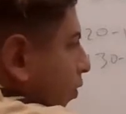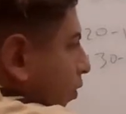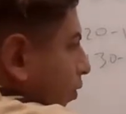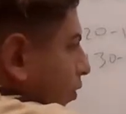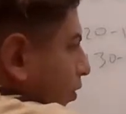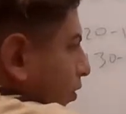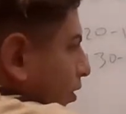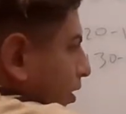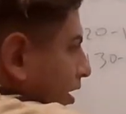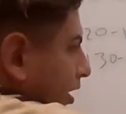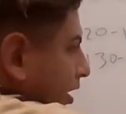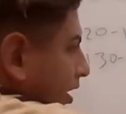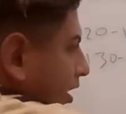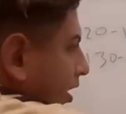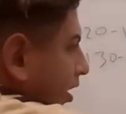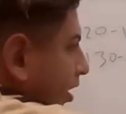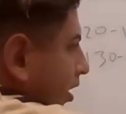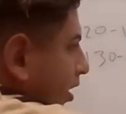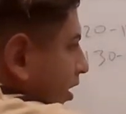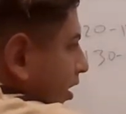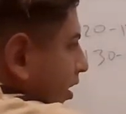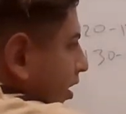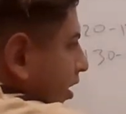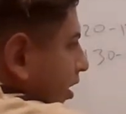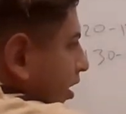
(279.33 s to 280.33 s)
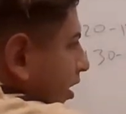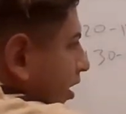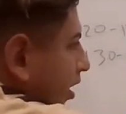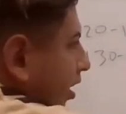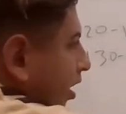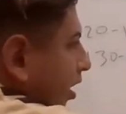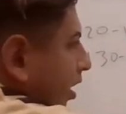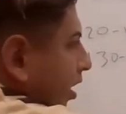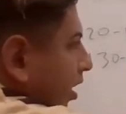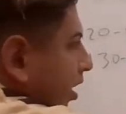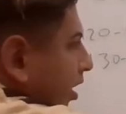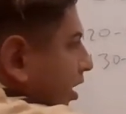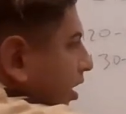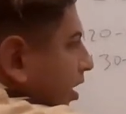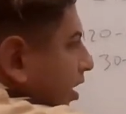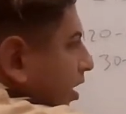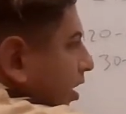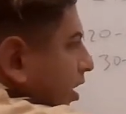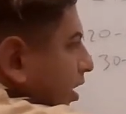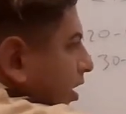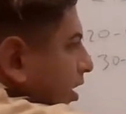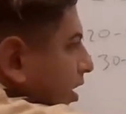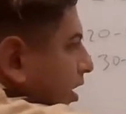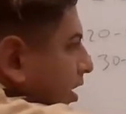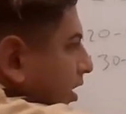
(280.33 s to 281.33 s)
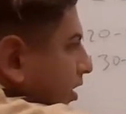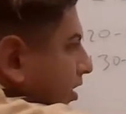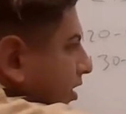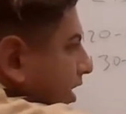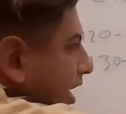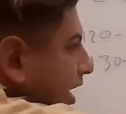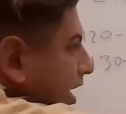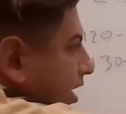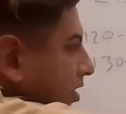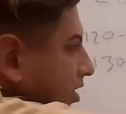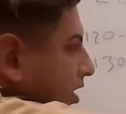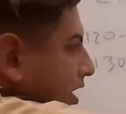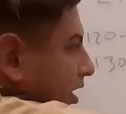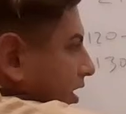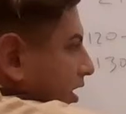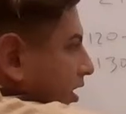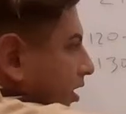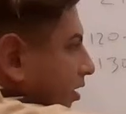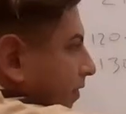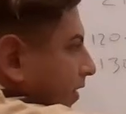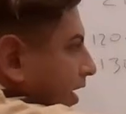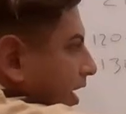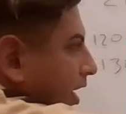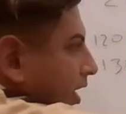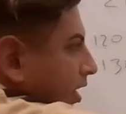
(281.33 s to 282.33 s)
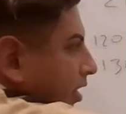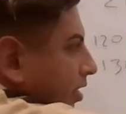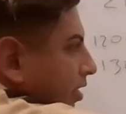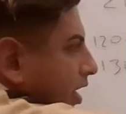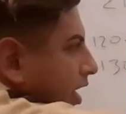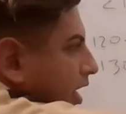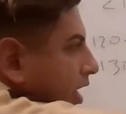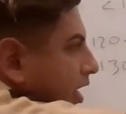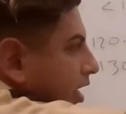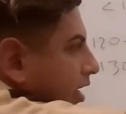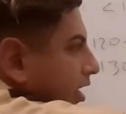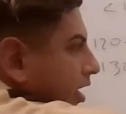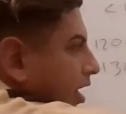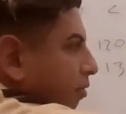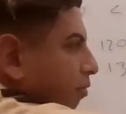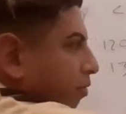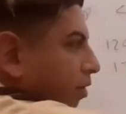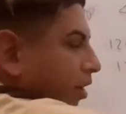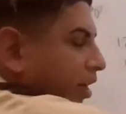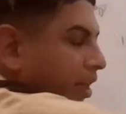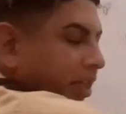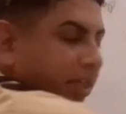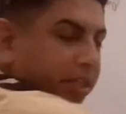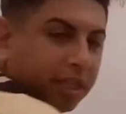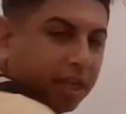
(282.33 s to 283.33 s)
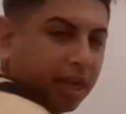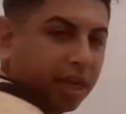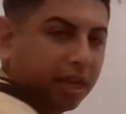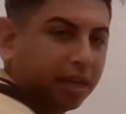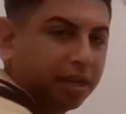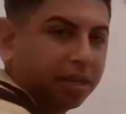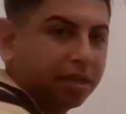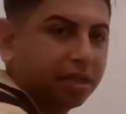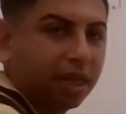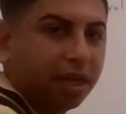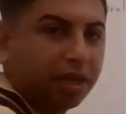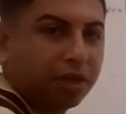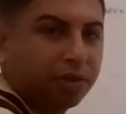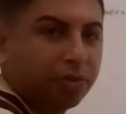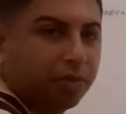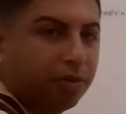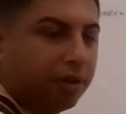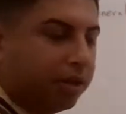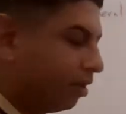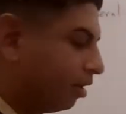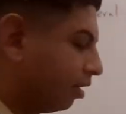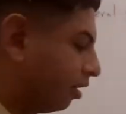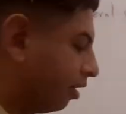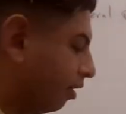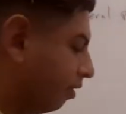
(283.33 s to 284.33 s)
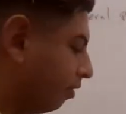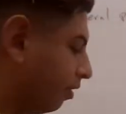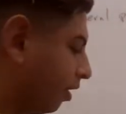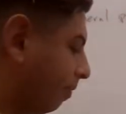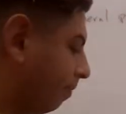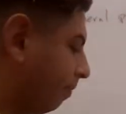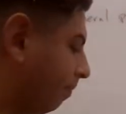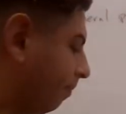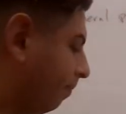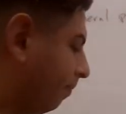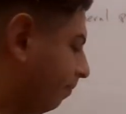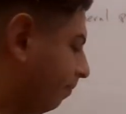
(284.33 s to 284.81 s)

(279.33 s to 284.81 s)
or a diastolic of 80 to 89 would indicate a stage one. Okay.